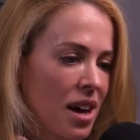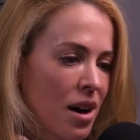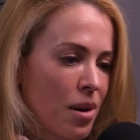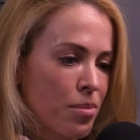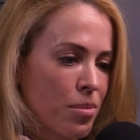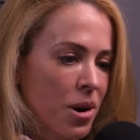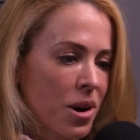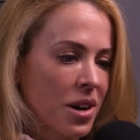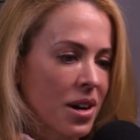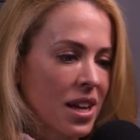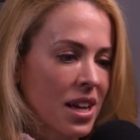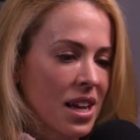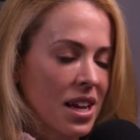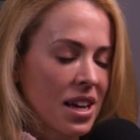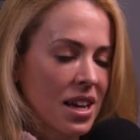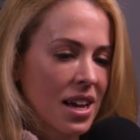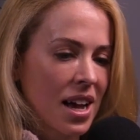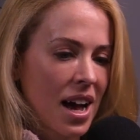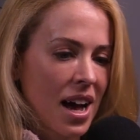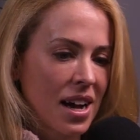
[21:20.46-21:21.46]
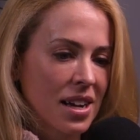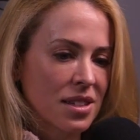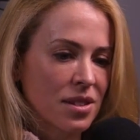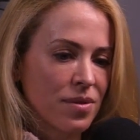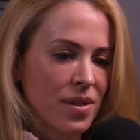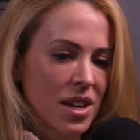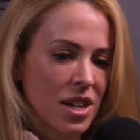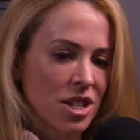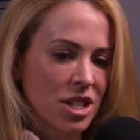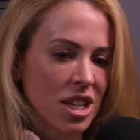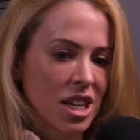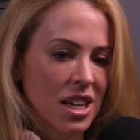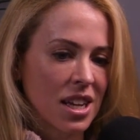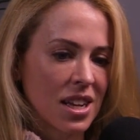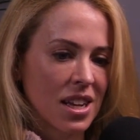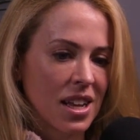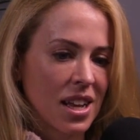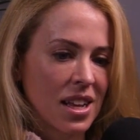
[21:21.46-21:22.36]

a marketing activation.